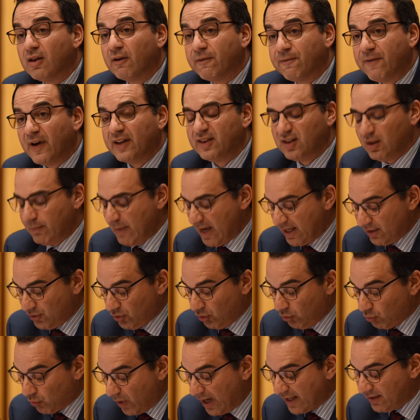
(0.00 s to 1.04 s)
the
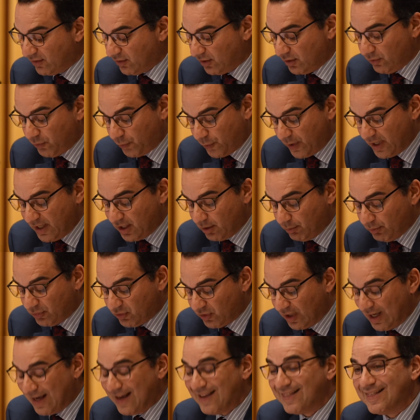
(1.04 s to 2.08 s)
fundamental rights and
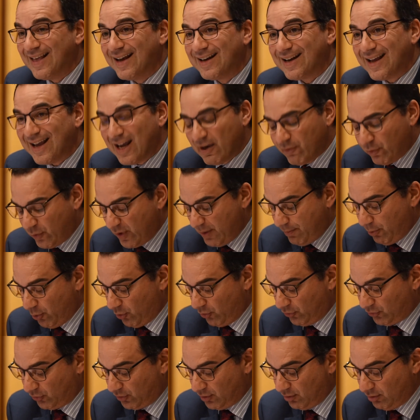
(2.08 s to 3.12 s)
freedoms that every
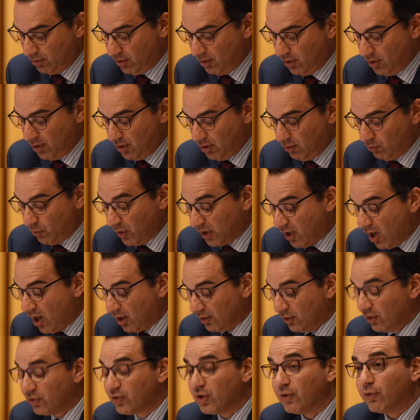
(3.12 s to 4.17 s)
person,
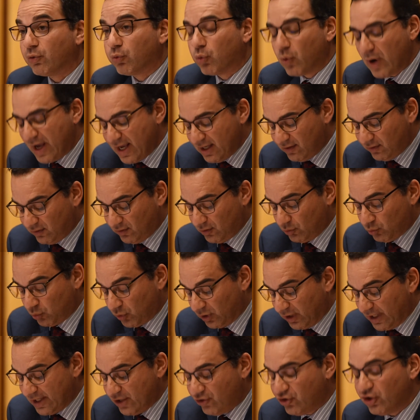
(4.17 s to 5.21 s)
regardless of race,
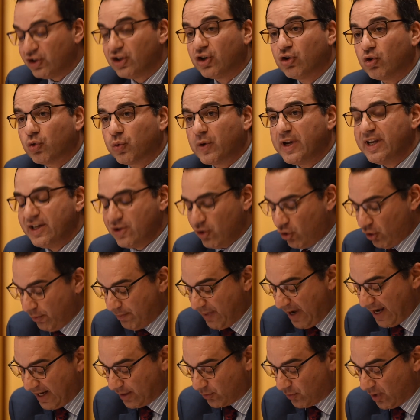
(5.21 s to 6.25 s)
religion, creed, or
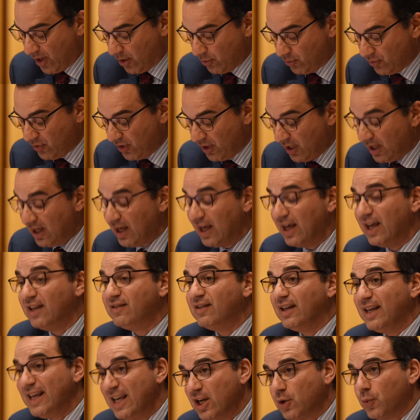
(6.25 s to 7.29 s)
background,
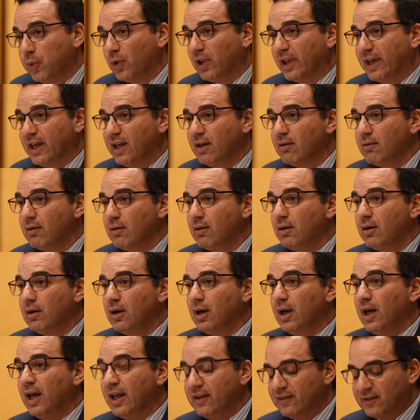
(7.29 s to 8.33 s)
is equally
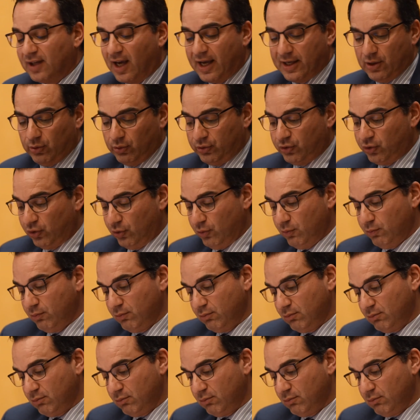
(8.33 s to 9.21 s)
entitled to.